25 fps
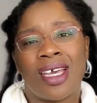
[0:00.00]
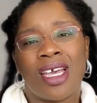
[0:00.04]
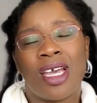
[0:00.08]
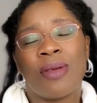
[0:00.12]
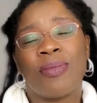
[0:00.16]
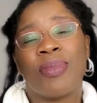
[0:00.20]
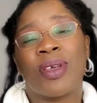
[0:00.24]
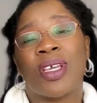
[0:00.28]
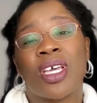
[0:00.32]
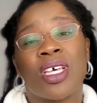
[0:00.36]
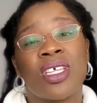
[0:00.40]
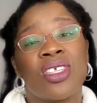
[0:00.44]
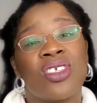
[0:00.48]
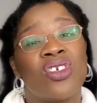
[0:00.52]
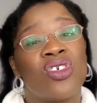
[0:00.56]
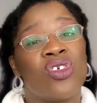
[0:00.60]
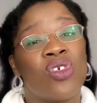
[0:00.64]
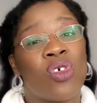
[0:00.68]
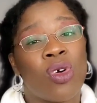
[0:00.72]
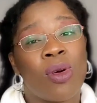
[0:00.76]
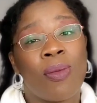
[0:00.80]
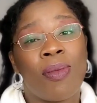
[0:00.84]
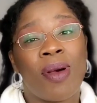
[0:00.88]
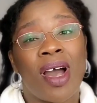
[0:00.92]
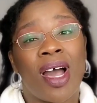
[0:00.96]
Because
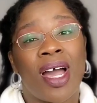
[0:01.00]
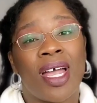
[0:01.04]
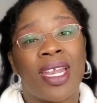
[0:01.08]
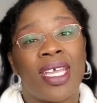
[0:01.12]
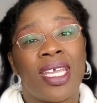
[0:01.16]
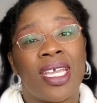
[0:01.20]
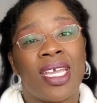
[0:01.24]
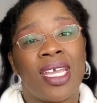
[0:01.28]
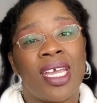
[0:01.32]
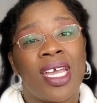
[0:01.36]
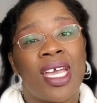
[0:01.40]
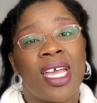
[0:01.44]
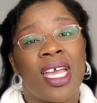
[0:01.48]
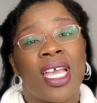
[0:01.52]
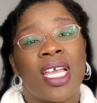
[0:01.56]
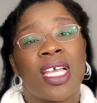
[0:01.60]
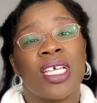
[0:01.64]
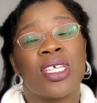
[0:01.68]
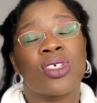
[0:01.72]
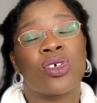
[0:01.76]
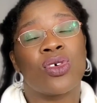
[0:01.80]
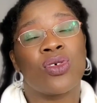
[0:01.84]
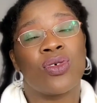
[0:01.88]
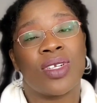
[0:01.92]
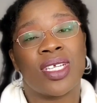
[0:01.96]
your body
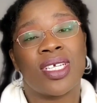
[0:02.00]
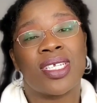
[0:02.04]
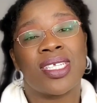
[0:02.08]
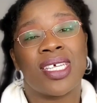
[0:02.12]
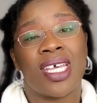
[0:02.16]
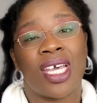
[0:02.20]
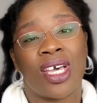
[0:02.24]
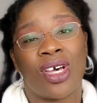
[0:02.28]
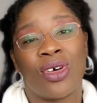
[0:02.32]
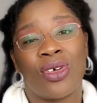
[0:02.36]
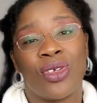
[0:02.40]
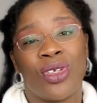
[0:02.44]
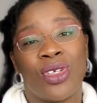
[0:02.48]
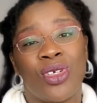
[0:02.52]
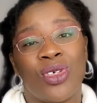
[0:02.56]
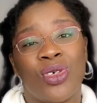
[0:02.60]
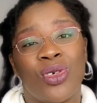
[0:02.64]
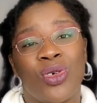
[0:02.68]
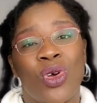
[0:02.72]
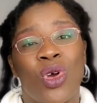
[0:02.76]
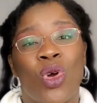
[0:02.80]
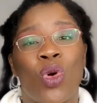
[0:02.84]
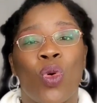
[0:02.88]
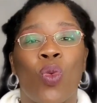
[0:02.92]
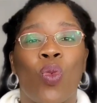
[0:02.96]
is going to tell you
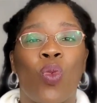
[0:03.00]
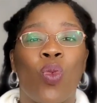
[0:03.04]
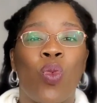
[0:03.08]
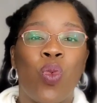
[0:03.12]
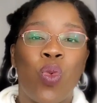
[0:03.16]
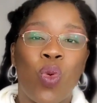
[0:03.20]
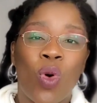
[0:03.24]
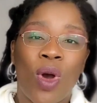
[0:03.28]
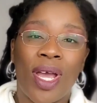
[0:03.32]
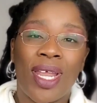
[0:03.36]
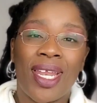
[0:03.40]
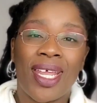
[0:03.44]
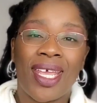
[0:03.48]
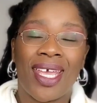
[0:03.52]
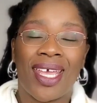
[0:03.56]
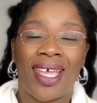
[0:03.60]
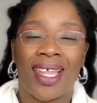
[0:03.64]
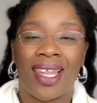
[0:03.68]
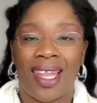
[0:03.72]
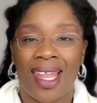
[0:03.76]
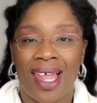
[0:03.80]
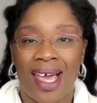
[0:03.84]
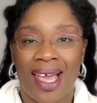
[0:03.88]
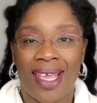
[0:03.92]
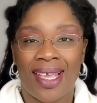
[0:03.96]
what it
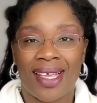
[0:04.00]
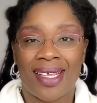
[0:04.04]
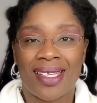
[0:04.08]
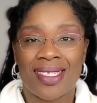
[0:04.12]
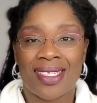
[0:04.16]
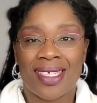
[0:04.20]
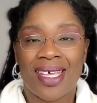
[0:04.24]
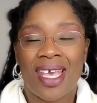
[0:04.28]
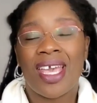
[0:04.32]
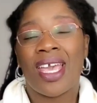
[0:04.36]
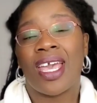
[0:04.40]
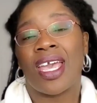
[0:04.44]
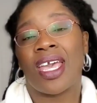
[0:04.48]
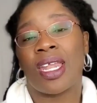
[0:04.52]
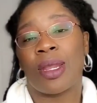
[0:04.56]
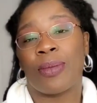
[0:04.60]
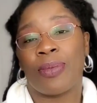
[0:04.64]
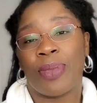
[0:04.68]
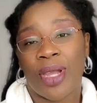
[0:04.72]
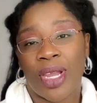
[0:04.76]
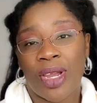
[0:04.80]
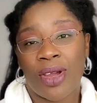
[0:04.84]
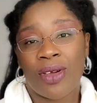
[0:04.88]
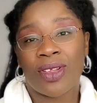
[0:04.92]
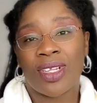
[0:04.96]
likes. And
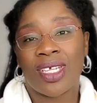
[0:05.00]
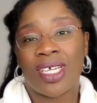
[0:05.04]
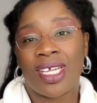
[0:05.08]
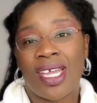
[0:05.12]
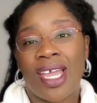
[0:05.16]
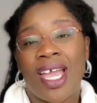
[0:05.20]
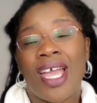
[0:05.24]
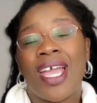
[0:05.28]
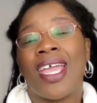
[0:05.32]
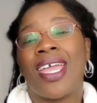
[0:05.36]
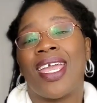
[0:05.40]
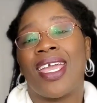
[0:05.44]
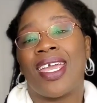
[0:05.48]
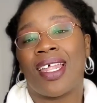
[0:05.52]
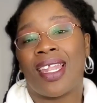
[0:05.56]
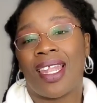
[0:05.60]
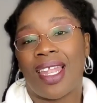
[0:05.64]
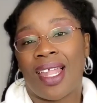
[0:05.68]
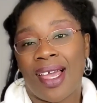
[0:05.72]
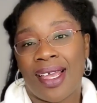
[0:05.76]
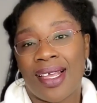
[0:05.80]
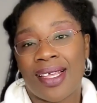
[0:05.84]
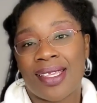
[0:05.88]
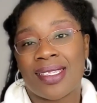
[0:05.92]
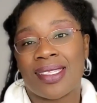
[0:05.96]
apparently it
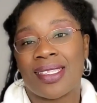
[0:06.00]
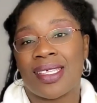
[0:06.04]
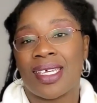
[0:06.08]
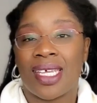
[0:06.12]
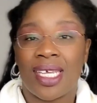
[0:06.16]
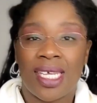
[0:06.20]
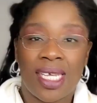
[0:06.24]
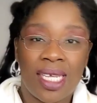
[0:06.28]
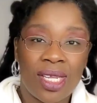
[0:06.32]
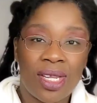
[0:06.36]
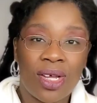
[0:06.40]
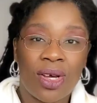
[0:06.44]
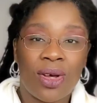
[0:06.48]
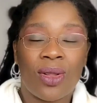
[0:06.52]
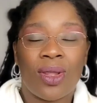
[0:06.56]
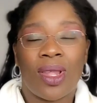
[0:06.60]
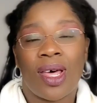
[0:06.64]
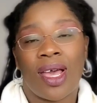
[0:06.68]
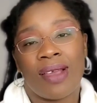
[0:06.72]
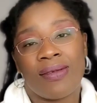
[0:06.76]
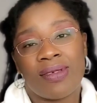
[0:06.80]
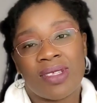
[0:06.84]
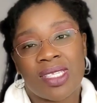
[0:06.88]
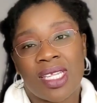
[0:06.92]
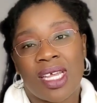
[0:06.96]
likes the keto
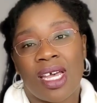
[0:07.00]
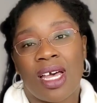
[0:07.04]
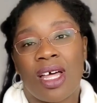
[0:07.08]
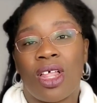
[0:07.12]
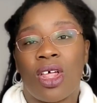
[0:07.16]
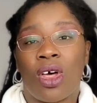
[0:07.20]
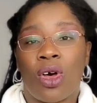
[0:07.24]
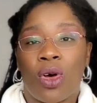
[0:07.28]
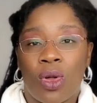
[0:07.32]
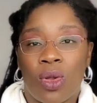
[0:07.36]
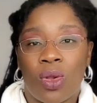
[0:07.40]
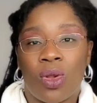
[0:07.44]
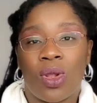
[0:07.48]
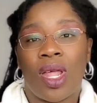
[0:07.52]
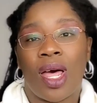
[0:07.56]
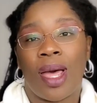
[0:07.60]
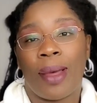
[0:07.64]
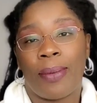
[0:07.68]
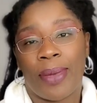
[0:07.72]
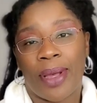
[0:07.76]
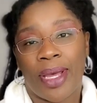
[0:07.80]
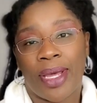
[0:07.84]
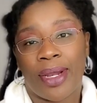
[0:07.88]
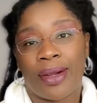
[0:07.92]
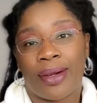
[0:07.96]
lifestyle a whole lot
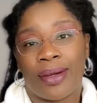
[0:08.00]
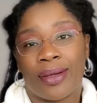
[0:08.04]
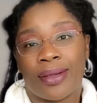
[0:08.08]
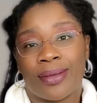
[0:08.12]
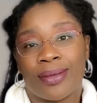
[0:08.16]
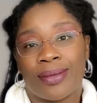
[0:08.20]
better.